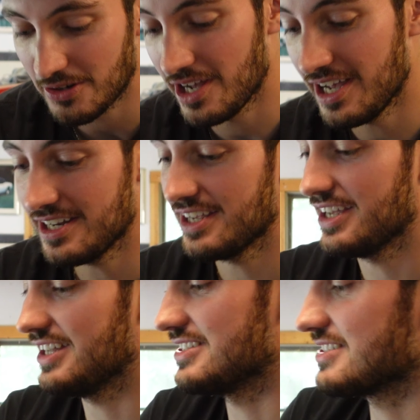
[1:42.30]
go ahead,
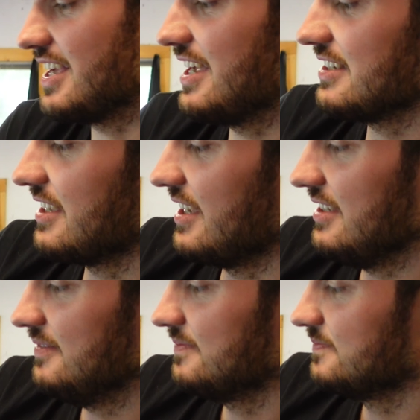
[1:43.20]
hit scan
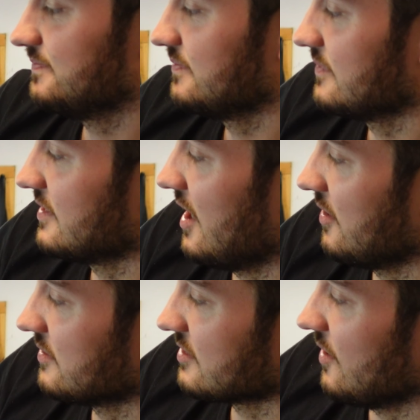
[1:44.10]
key. So
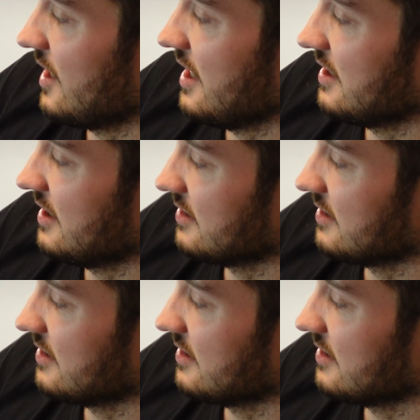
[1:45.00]
let's go ahead and hit